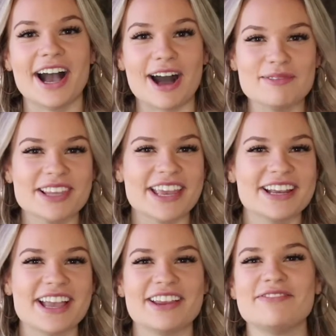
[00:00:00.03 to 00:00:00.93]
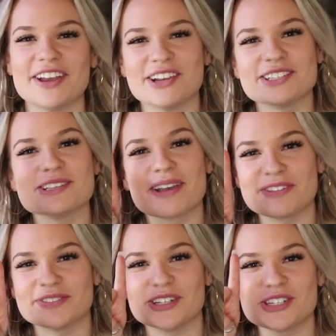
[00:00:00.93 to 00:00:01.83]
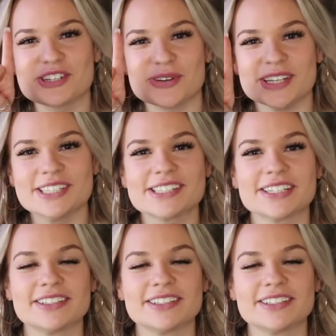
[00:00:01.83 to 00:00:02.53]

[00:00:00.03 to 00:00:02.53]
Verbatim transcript: I'm Elena, and Ferris is my first choice.